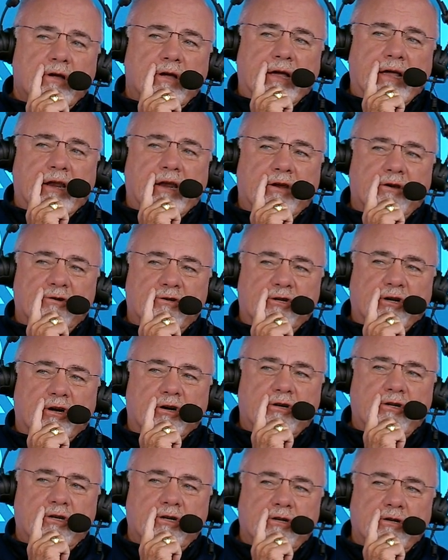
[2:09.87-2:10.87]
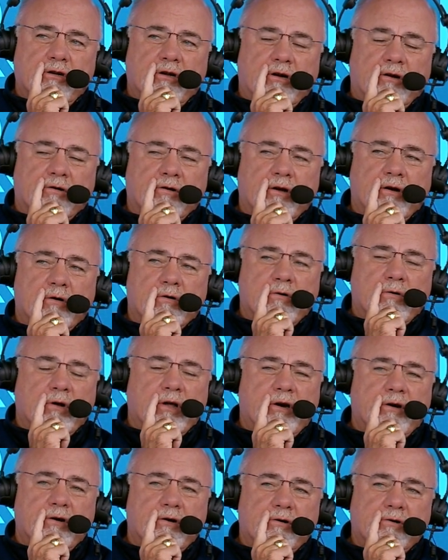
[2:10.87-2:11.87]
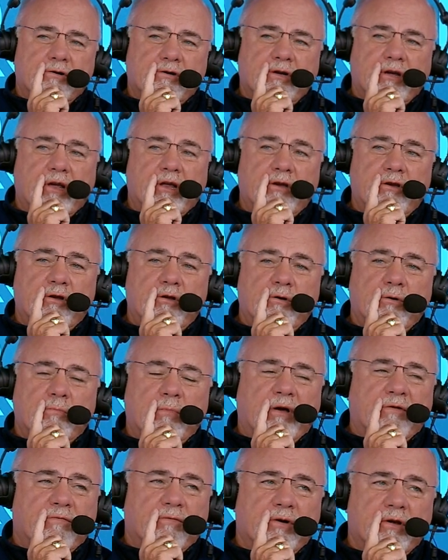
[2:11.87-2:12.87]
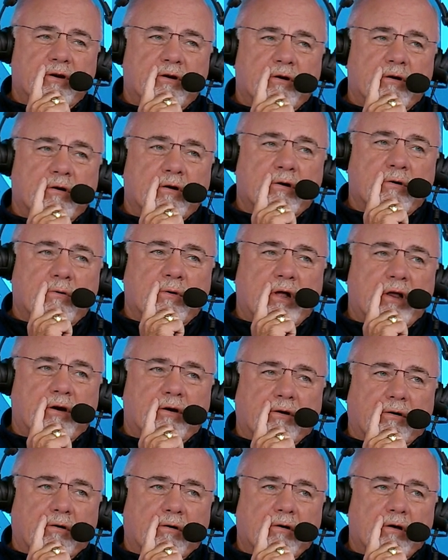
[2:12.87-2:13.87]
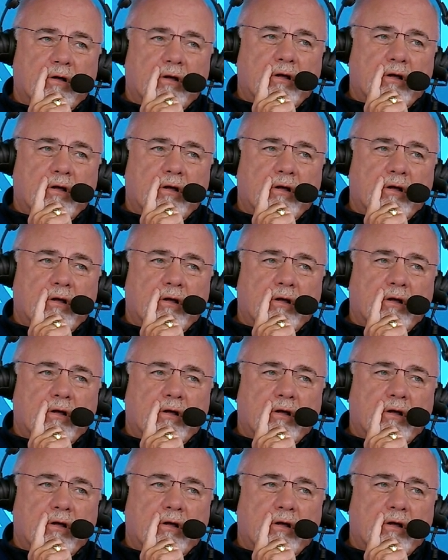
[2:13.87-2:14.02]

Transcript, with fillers: an injunction on all creditors, and you, my friend, are a creditor.